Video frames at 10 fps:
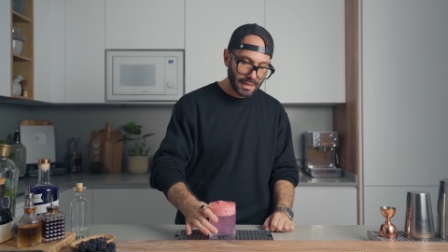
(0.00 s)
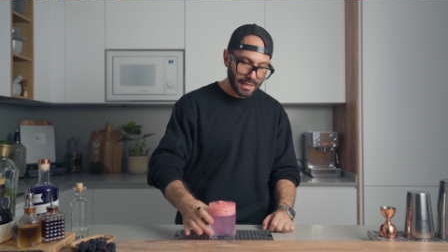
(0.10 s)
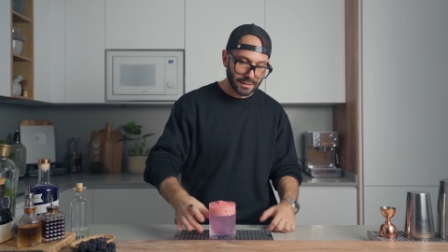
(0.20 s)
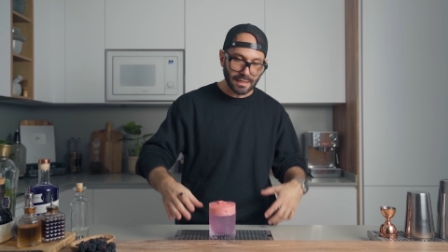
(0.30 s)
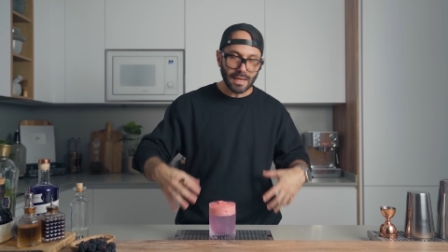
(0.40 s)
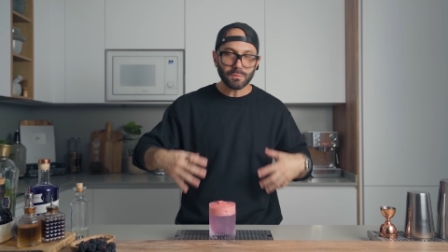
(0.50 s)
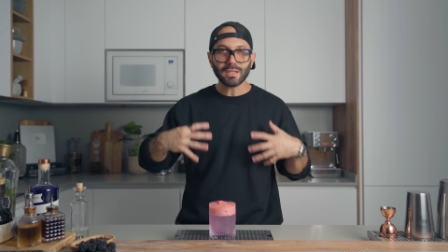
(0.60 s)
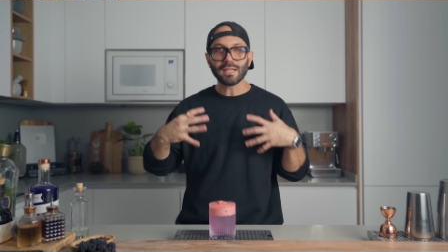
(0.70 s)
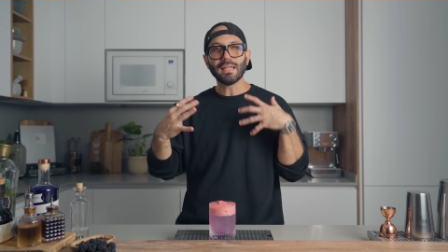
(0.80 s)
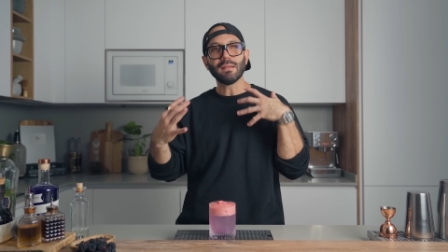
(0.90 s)
And then we
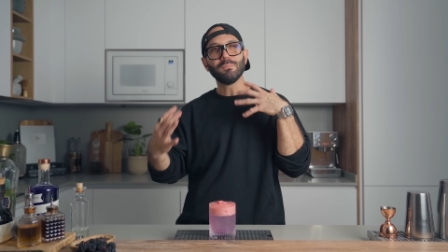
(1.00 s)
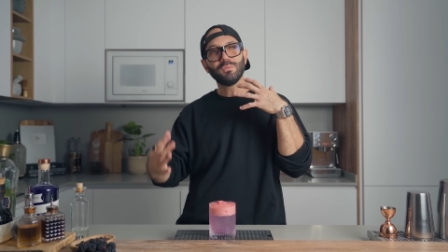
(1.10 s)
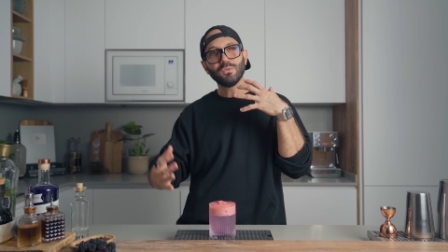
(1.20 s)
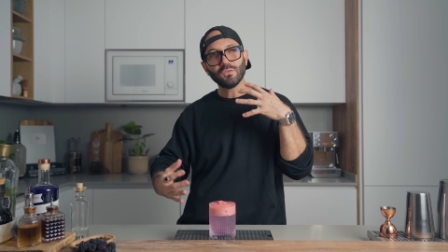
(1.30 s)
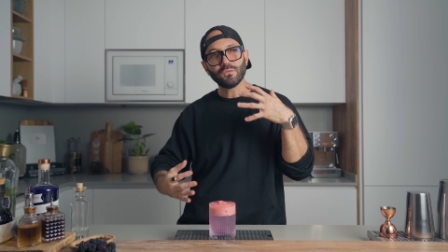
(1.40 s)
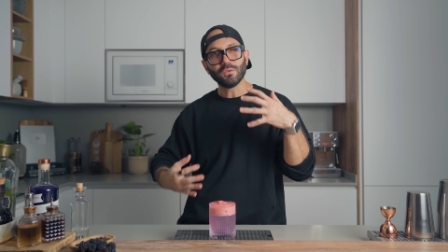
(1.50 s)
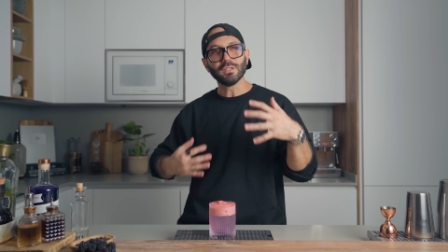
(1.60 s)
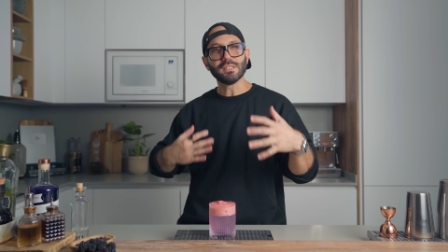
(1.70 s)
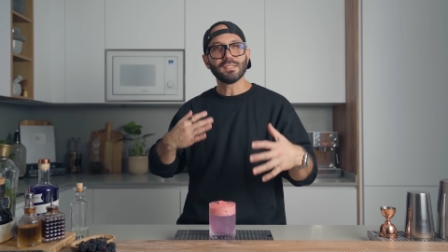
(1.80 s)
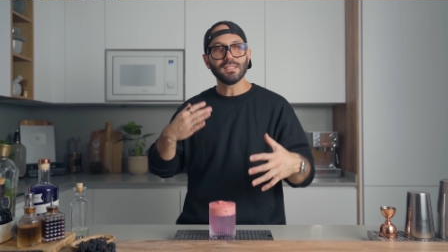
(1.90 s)
get that beautiful
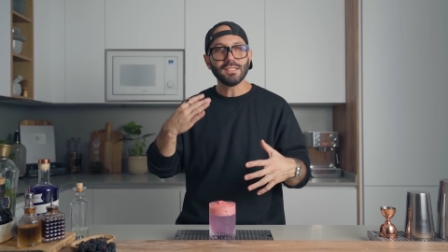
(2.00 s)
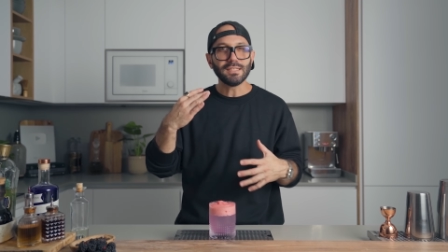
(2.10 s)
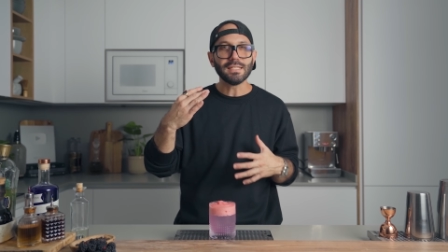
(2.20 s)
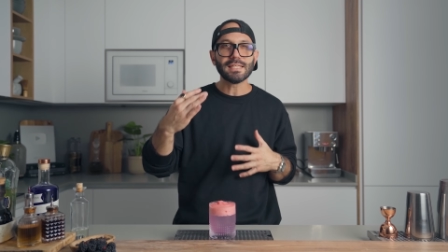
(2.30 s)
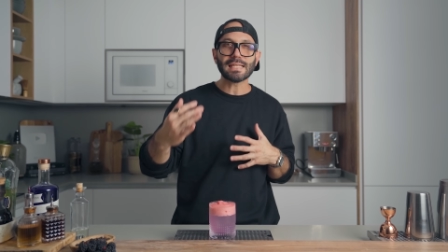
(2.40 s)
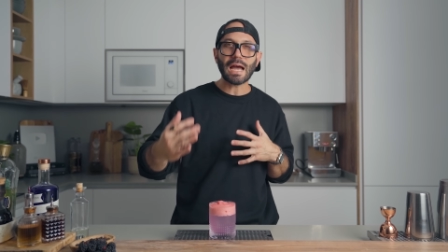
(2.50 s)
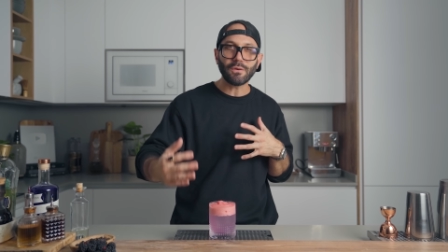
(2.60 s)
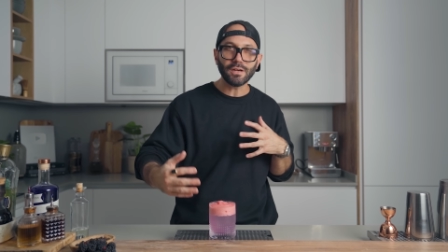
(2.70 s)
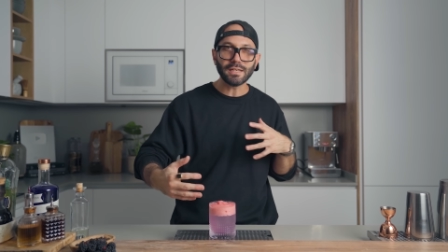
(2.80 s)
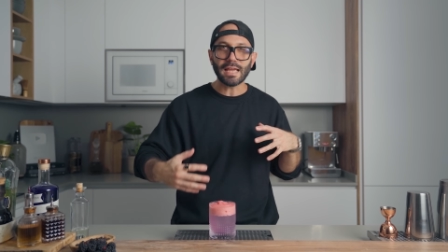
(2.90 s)
acidity,
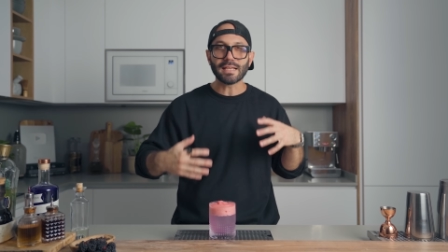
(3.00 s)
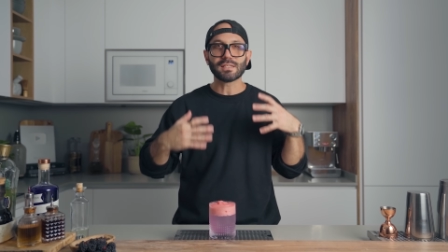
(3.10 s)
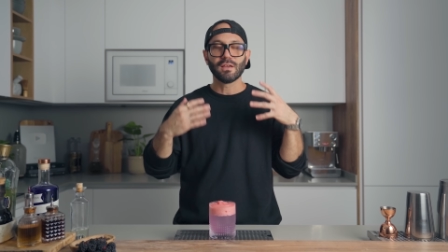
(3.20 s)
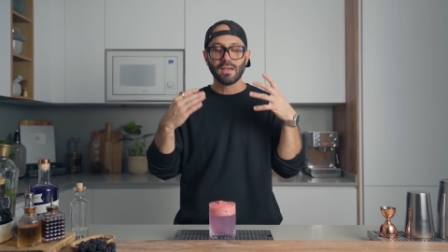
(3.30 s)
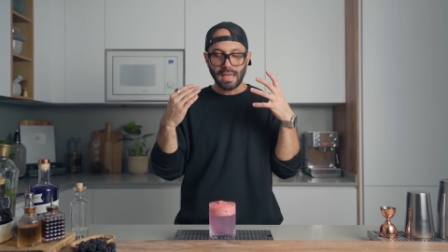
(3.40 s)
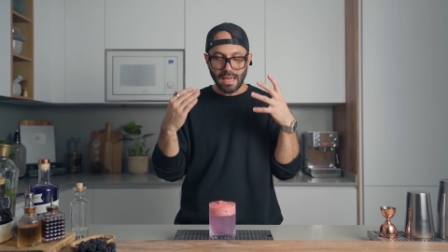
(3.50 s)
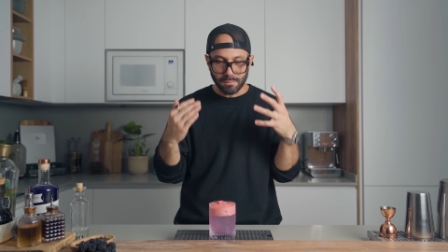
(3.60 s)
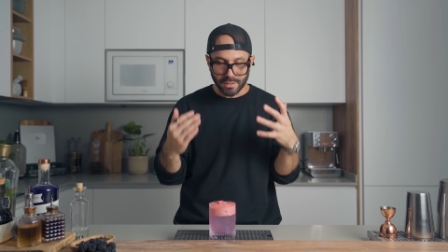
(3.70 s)
sourness, and